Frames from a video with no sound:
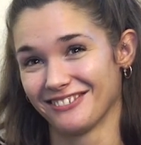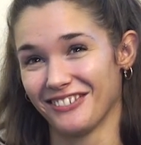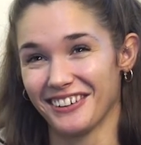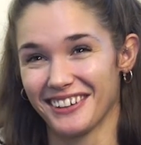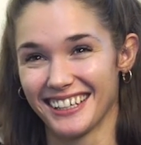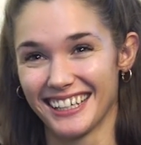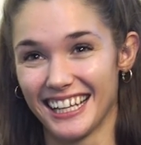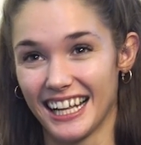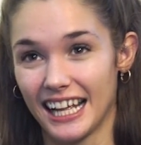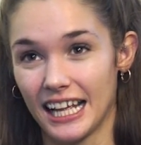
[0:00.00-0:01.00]
What? Have you worked
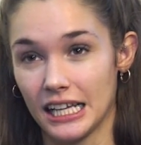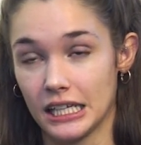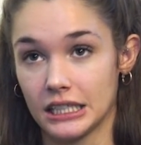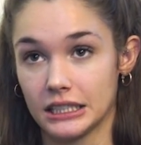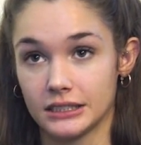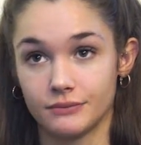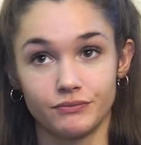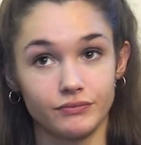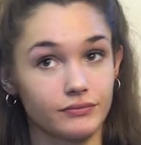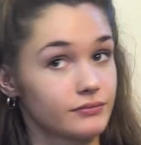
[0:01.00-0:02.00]
with any of them before?
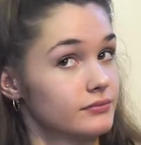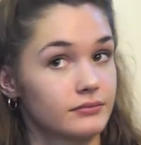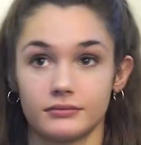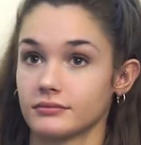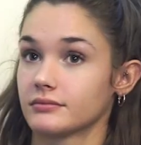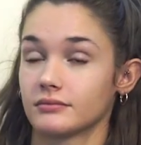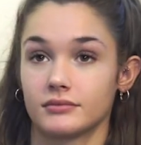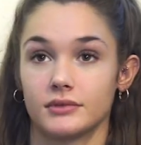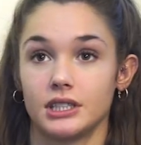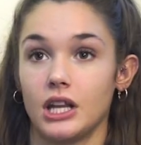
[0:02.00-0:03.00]
Is this the first time you worked with
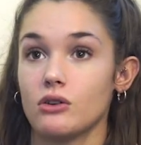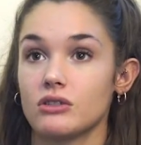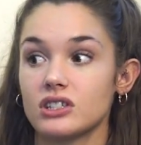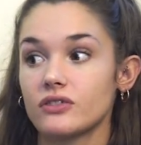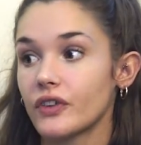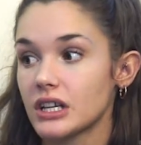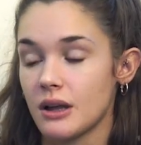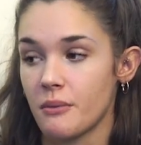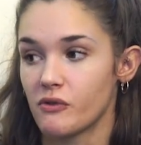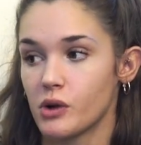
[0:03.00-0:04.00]
them all? No, this is the first
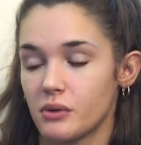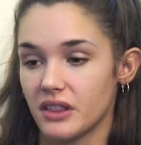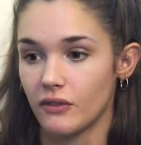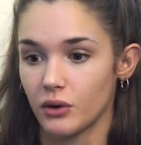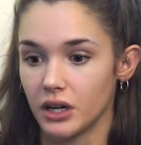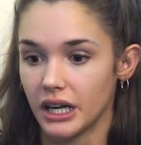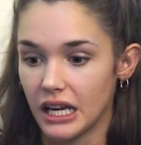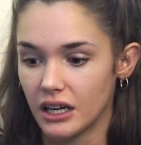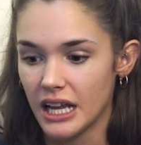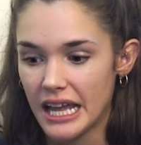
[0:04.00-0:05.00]
time I've worked with everyone,
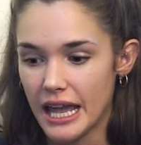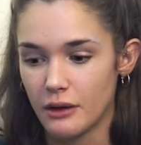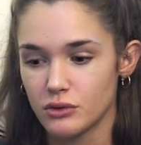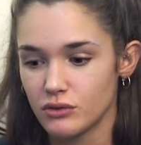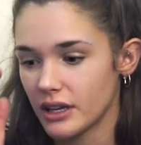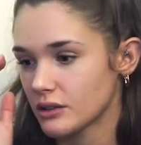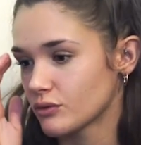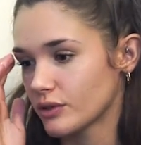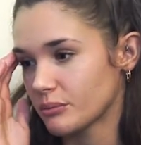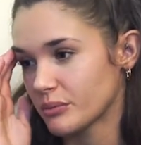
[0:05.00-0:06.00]
and it's
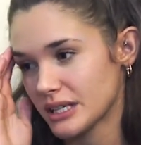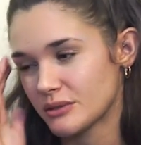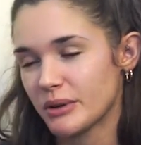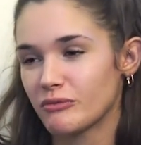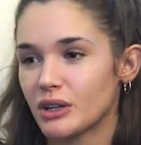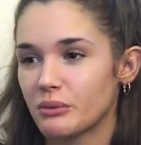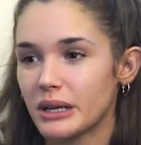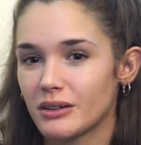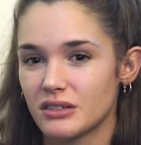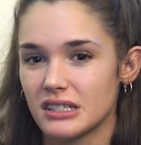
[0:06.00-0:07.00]
been really
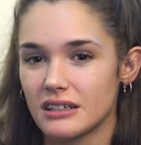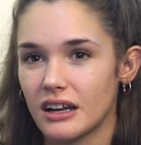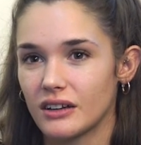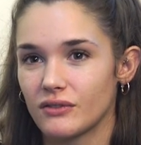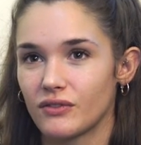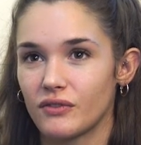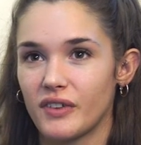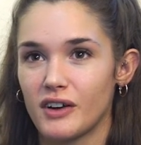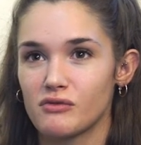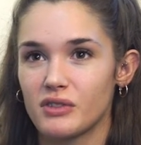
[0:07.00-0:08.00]
weird because it kind of
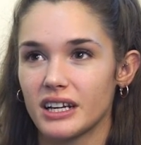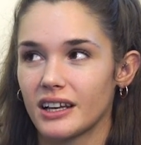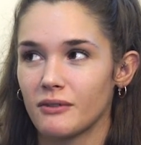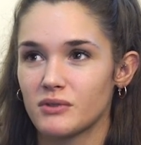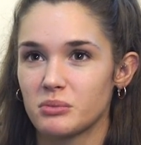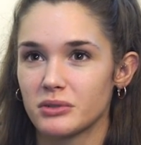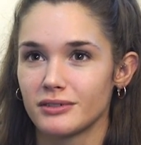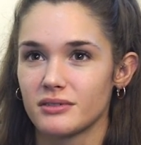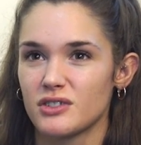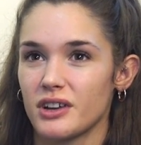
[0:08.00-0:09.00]
felt really
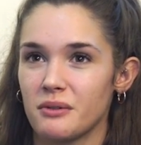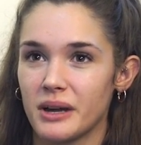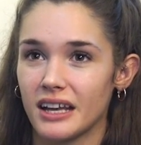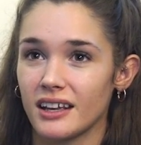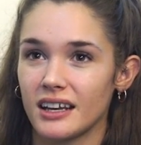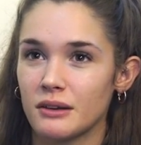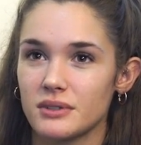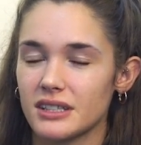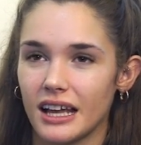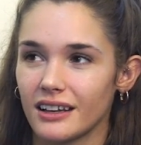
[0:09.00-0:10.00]
comfortable straight away, and it
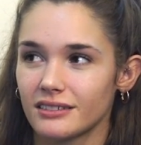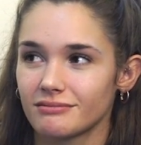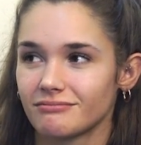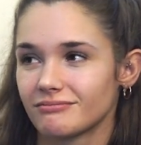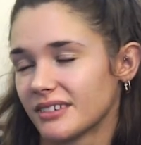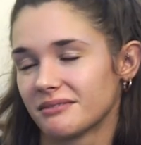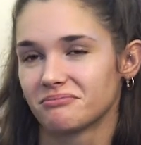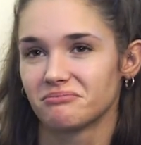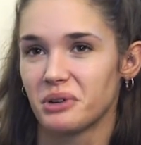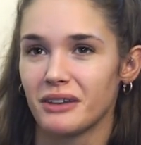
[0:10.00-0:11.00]
was like,
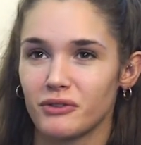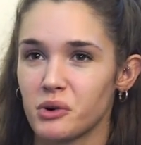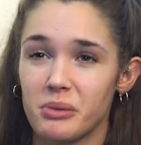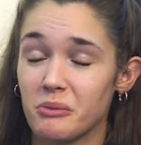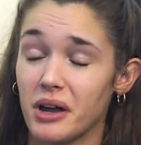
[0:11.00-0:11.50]
we've all been